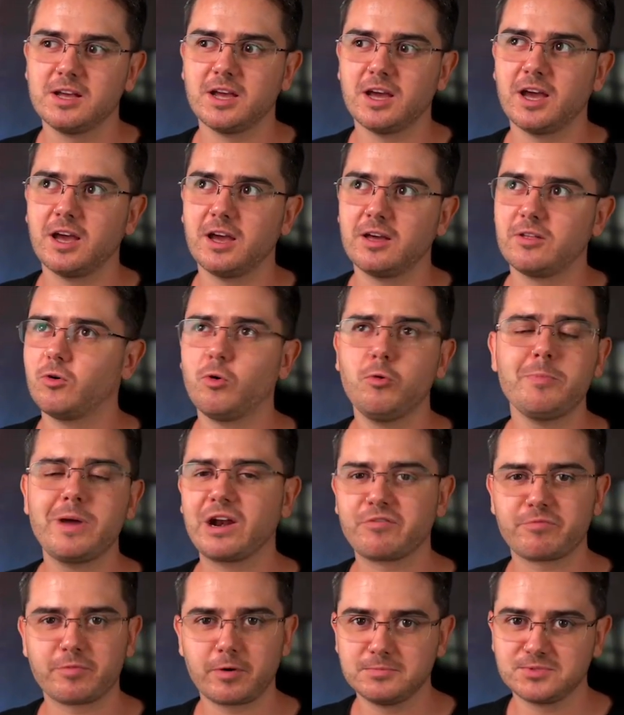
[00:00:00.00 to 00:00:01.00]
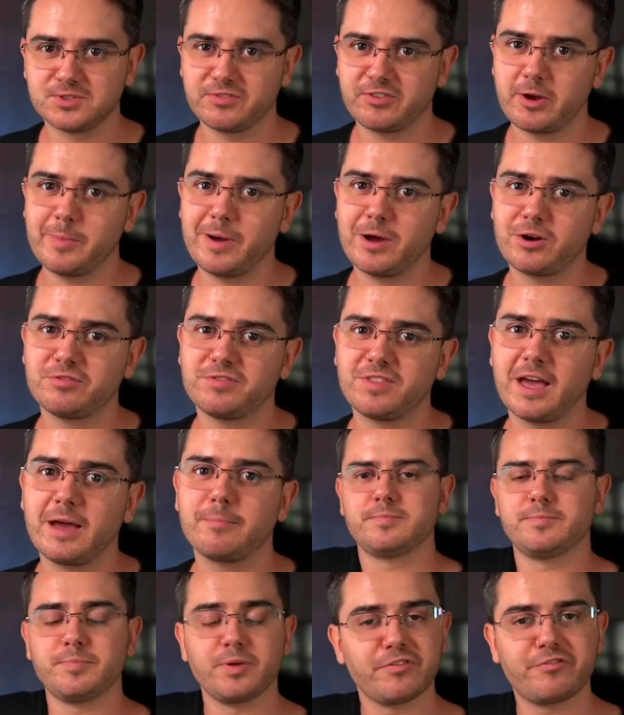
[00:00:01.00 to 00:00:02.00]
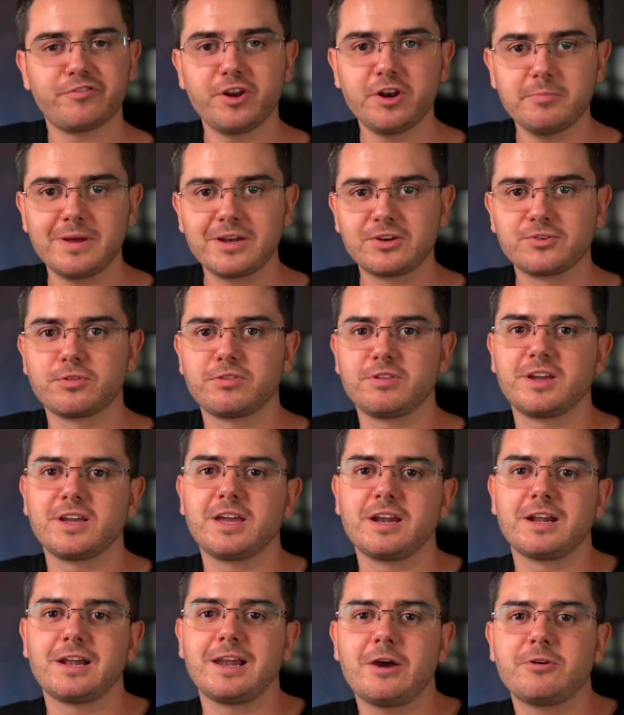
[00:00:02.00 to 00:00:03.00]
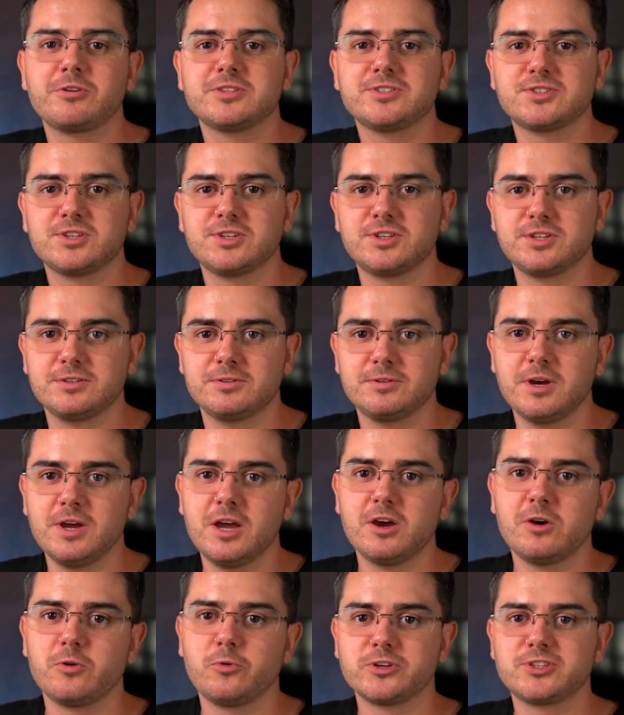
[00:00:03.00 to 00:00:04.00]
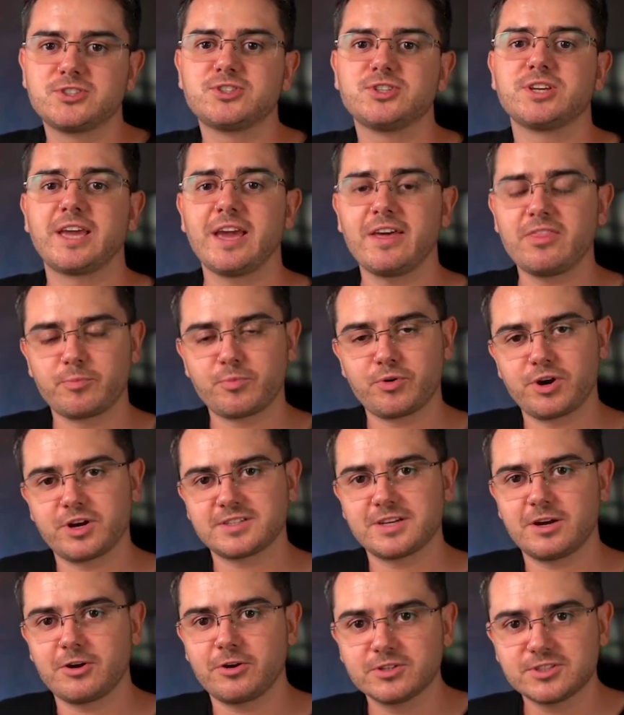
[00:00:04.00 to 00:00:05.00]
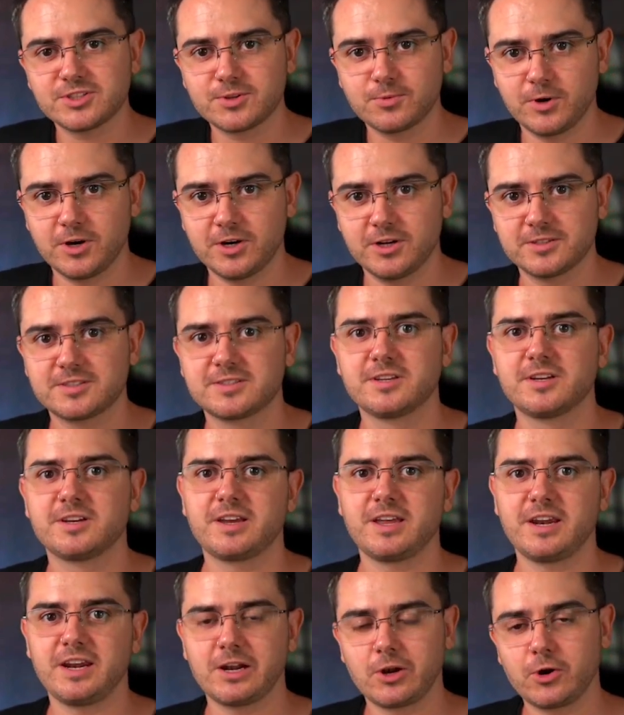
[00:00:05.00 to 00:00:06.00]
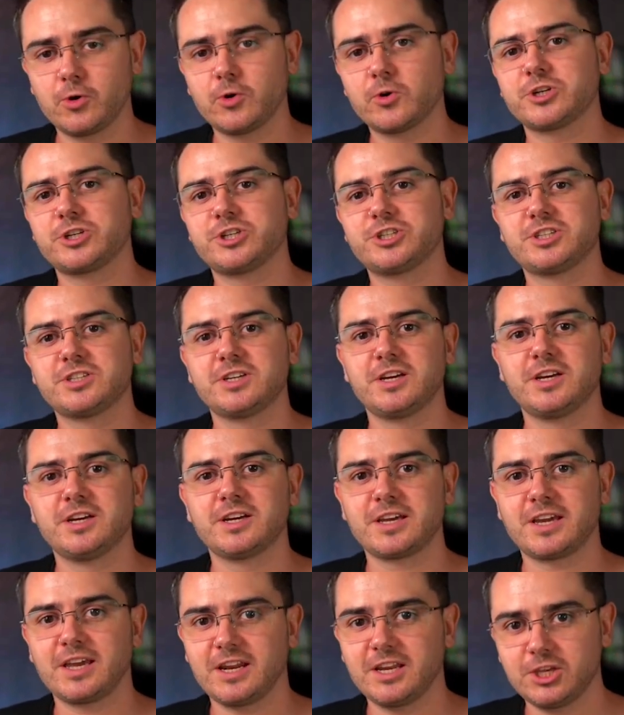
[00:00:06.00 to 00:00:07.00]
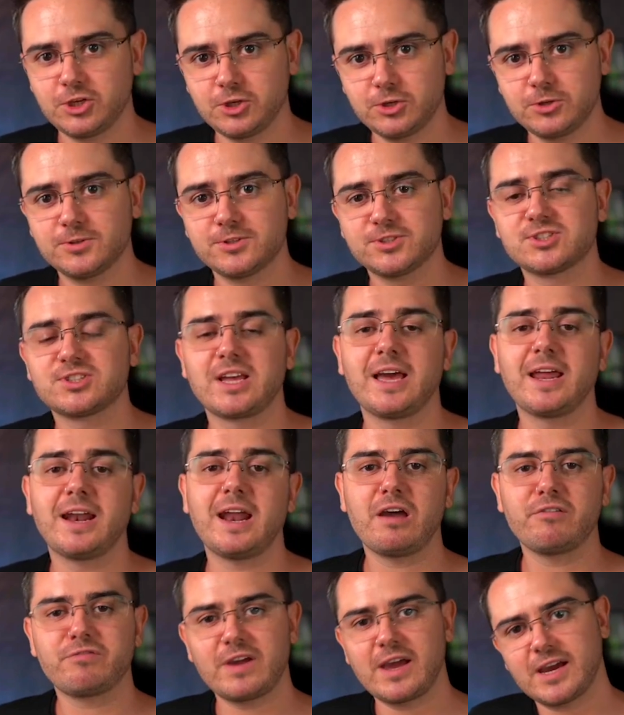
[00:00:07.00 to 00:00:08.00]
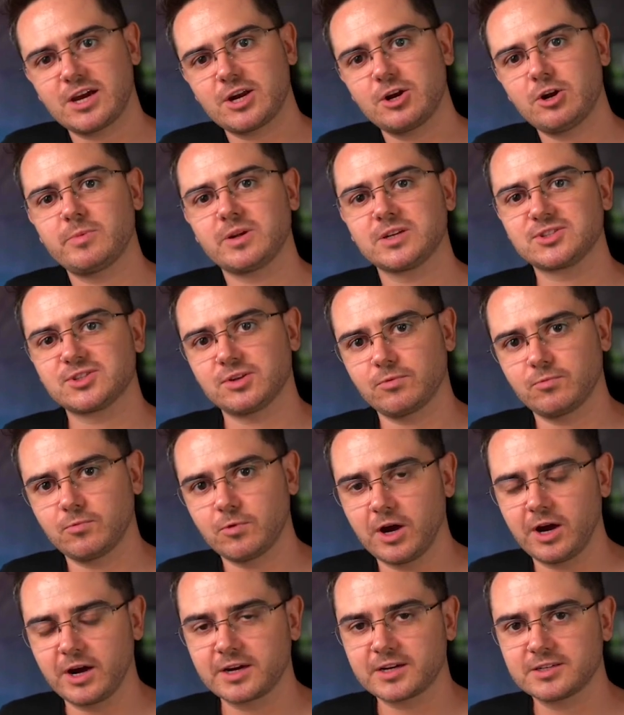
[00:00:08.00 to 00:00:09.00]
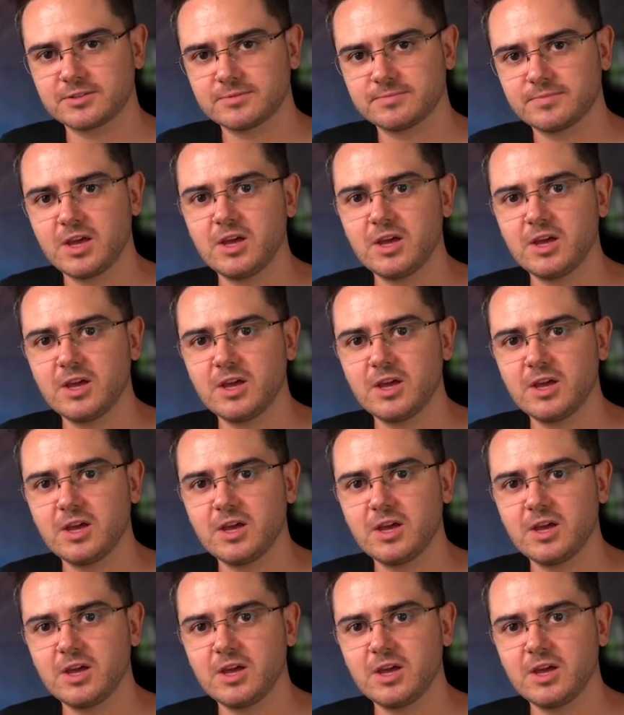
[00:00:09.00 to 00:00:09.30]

Uh, all manner of problems have come out of that. But the fundamental thing it allowed us to do was to get the products out into the world, get it launched, get it used, and have economics that worked.